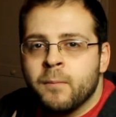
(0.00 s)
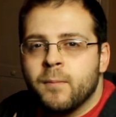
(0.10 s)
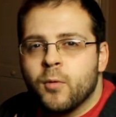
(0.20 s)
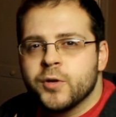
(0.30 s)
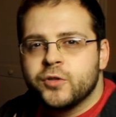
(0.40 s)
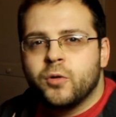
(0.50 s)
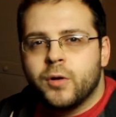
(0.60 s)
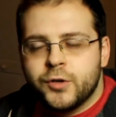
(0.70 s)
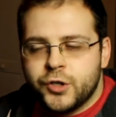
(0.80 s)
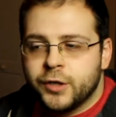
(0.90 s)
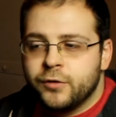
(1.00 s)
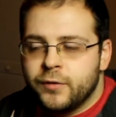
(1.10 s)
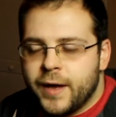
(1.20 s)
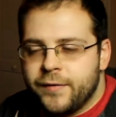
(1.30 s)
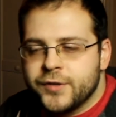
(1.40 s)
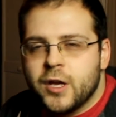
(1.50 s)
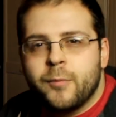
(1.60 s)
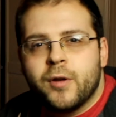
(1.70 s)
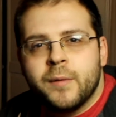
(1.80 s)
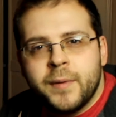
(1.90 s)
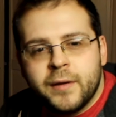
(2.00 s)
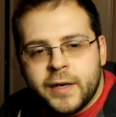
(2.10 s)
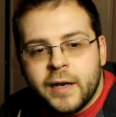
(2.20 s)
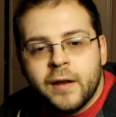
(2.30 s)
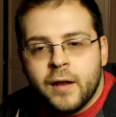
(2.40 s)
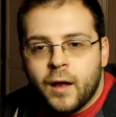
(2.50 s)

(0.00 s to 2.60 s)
More storage, she can do that. There's upgradability.